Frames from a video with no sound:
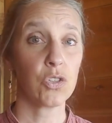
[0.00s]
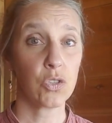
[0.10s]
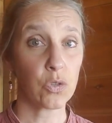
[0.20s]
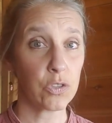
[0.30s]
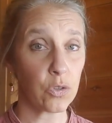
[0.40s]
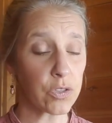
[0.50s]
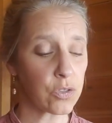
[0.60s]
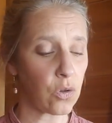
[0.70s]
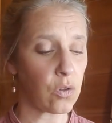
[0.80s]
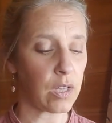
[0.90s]
Should your
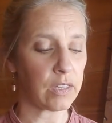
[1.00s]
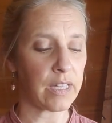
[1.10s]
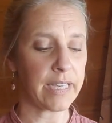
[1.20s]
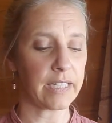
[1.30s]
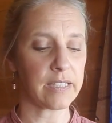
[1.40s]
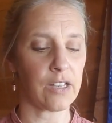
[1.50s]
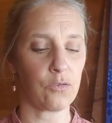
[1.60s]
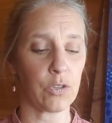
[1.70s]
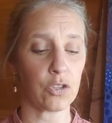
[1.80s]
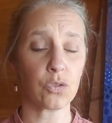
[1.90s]
soul align
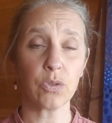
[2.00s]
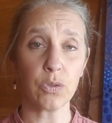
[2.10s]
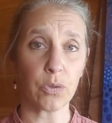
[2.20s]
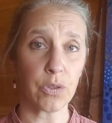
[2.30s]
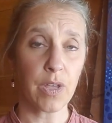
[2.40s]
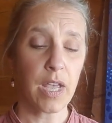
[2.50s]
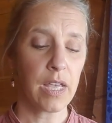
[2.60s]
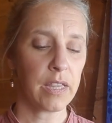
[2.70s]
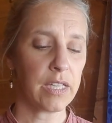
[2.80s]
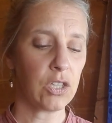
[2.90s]
itself with truth,
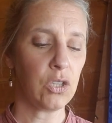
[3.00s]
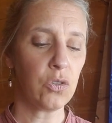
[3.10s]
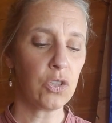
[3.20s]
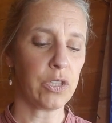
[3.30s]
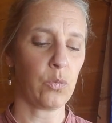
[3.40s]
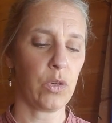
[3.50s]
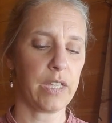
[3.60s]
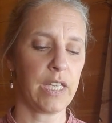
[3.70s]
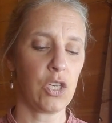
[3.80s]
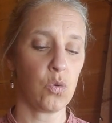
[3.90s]
the illusion
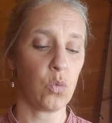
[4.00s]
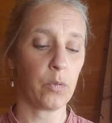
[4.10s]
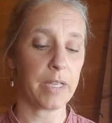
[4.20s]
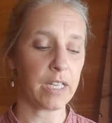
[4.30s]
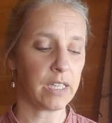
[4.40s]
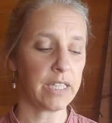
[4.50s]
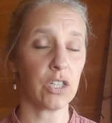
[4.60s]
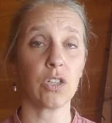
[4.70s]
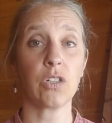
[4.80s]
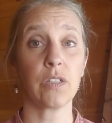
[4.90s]
within you will be
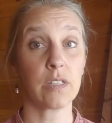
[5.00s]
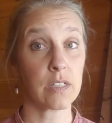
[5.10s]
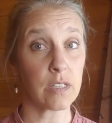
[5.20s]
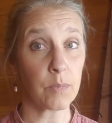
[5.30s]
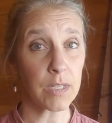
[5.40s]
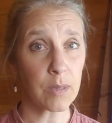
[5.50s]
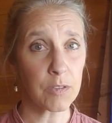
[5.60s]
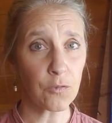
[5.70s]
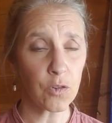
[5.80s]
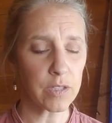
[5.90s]
cleared,
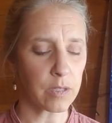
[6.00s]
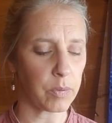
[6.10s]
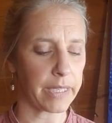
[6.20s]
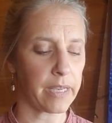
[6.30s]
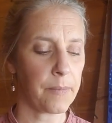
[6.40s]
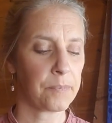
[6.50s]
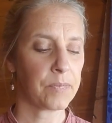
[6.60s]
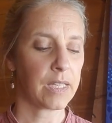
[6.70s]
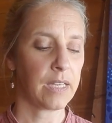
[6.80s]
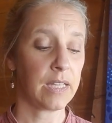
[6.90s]
sometimes forcibly.
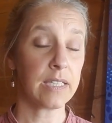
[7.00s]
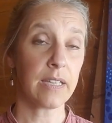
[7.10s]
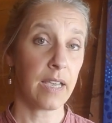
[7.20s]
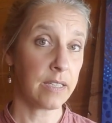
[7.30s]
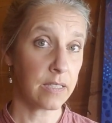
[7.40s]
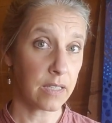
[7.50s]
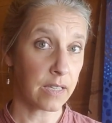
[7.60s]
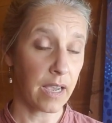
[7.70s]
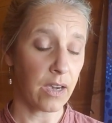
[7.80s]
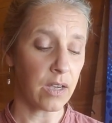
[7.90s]
In this case, the
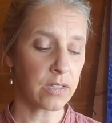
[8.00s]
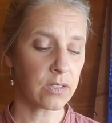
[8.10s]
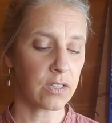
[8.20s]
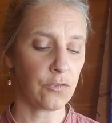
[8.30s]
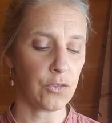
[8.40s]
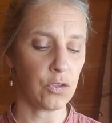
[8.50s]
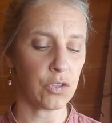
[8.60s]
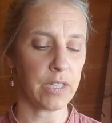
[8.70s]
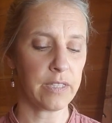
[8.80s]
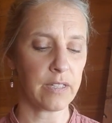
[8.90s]
chaos,
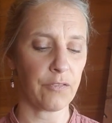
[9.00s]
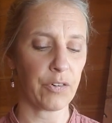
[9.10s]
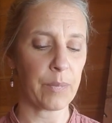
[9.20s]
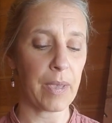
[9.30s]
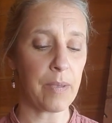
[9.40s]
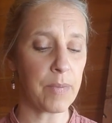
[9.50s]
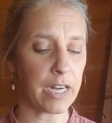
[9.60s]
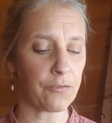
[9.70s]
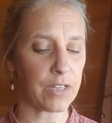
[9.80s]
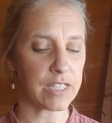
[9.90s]
confusion, and suffering may
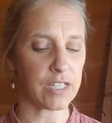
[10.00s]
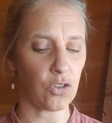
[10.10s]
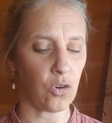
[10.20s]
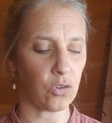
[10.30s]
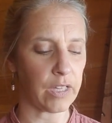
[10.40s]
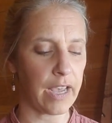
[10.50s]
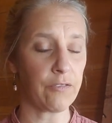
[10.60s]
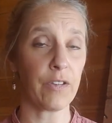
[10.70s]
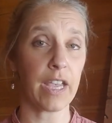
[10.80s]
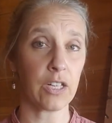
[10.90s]
manifest in your own
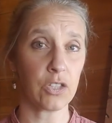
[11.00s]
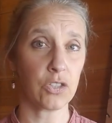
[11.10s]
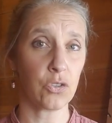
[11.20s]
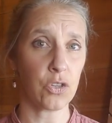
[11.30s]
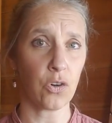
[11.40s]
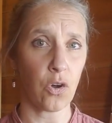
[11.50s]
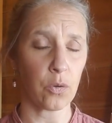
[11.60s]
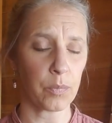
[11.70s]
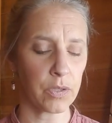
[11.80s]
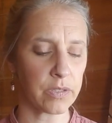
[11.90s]
life and to your
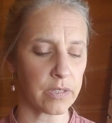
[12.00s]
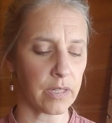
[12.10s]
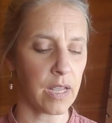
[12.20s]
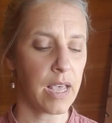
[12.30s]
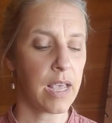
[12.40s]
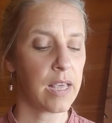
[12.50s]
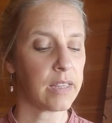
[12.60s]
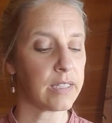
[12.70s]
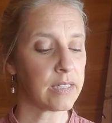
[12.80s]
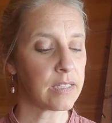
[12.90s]
own person.
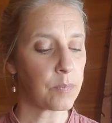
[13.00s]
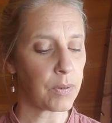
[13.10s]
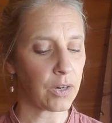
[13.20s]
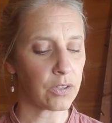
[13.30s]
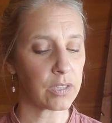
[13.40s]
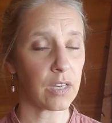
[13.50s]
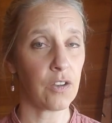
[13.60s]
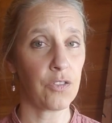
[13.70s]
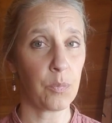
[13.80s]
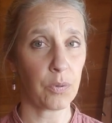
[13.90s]
This is a part
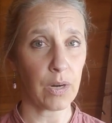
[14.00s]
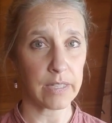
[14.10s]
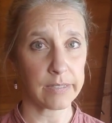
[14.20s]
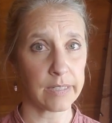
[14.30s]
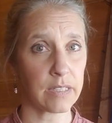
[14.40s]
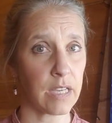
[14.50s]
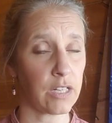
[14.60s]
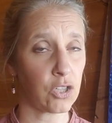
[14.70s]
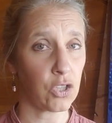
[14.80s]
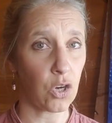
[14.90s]
of the process
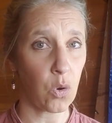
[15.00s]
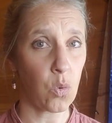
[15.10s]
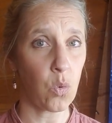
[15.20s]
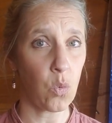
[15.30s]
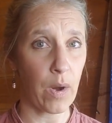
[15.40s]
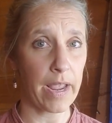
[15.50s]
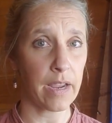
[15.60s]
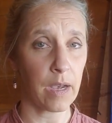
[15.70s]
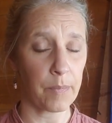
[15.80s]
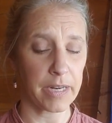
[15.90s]
and in no
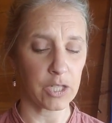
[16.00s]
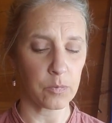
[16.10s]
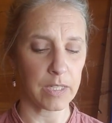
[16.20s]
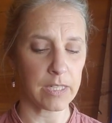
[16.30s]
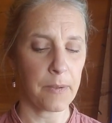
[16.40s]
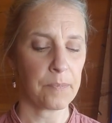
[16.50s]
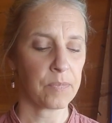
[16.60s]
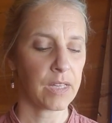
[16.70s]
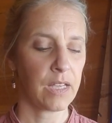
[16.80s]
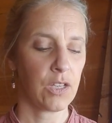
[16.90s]
way a punishment.
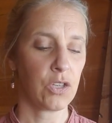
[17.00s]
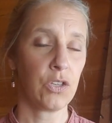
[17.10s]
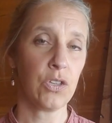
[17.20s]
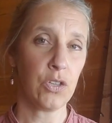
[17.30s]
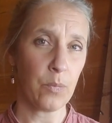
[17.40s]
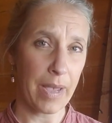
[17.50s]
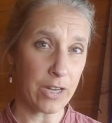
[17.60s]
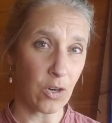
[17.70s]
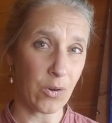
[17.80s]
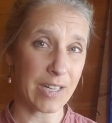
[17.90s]
You
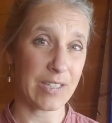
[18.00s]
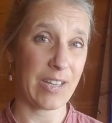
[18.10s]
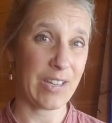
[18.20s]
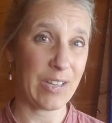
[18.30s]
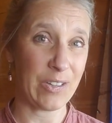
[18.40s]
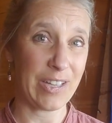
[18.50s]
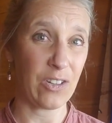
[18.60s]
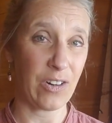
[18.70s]
may know it as a healing